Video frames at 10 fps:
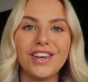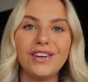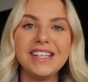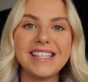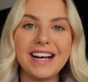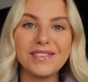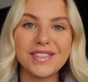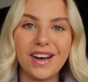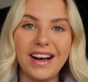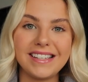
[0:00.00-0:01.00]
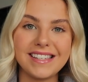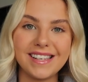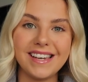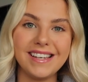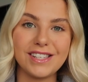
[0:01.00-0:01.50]
The only downside to
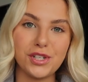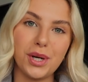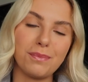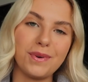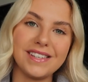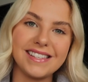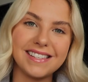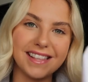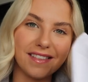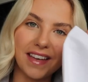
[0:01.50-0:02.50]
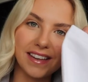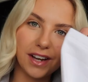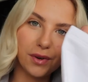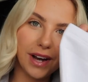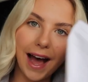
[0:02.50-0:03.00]
these jumpers is that they
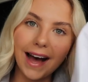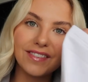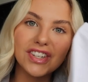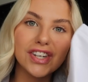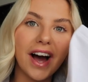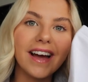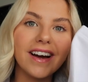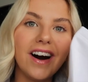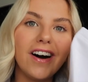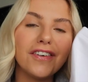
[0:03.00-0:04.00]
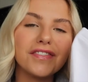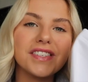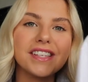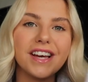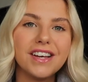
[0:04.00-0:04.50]
don't have tight
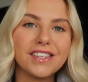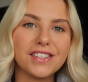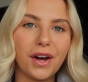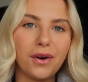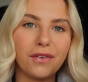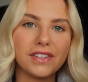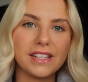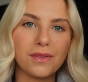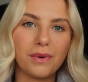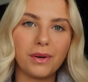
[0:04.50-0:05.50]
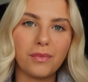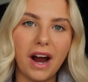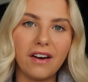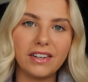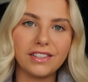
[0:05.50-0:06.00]
cuffs. So obviously the one I'm
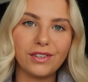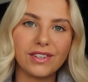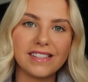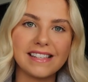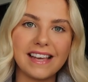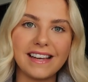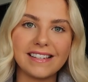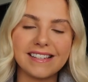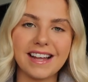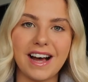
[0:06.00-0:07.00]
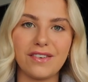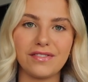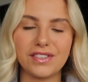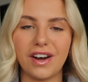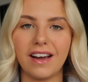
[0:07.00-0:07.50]
wearing, you can see it doesn't
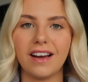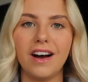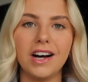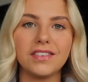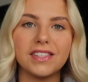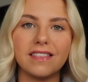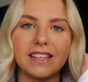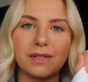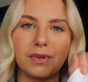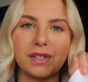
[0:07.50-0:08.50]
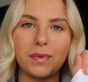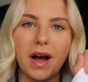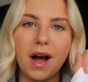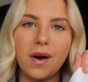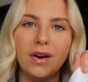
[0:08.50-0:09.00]
have tight cuffs, and this one as
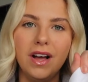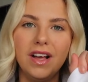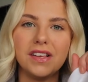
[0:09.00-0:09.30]
well.